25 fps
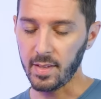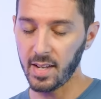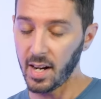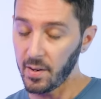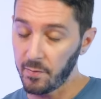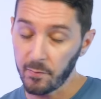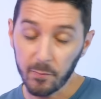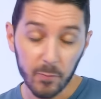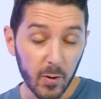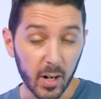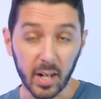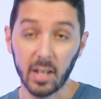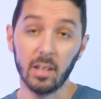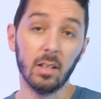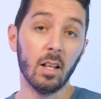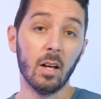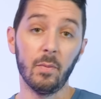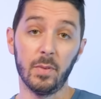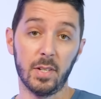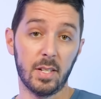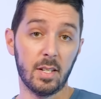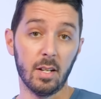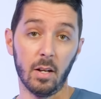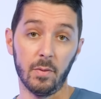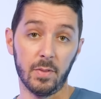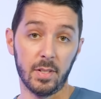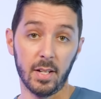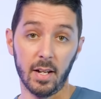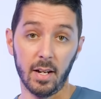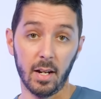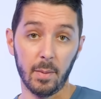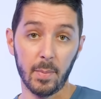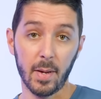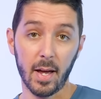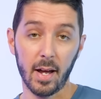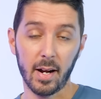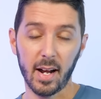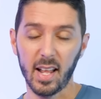And I freaking love a
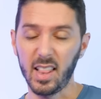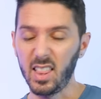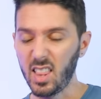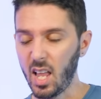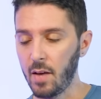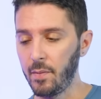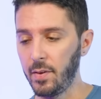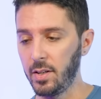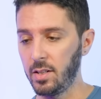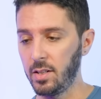self-standing bag. I love